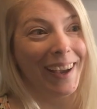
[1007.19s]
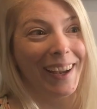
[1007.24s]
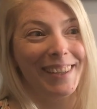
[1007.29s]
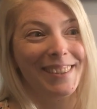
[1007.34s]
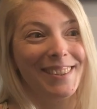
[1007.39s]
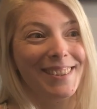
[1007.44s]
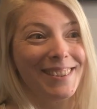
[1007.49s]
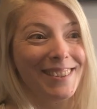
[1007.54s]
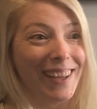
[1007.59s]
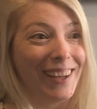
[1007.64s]
I
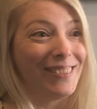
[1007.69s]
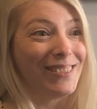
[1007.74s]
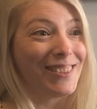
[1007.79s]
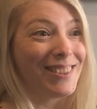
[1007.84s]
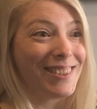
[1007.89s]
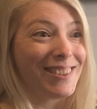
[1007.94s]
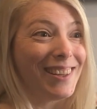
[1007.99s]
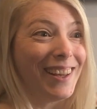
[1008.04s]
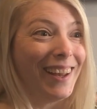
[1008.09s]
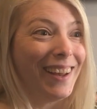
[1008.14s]
just have
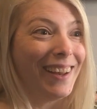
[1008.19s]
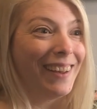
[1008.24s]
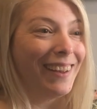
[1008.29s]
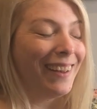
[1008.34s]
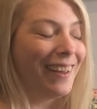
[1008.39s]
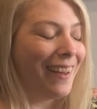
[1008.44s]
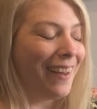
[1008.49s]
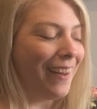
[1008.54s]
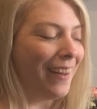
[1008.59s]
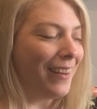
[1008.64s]
to say.
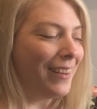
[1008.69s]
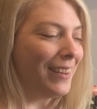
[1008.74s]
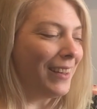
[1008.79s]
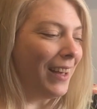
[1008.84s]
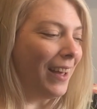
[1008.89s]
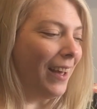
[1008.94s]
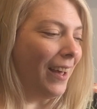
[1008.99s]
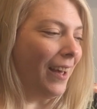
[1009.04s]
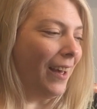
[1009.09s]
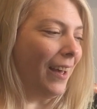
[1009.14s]

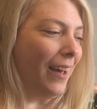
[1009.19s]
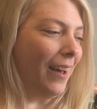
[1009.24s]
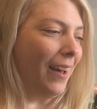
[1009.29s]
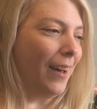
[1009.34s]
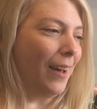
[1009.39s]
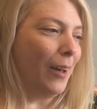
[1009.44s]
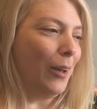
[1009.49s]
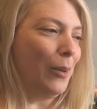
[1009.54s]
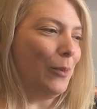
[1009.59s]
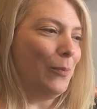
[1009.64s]

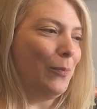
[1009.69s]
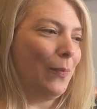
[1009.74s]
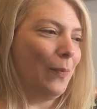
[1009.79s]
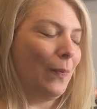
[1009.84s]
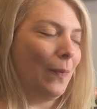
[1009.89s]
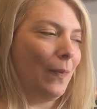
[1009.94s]
And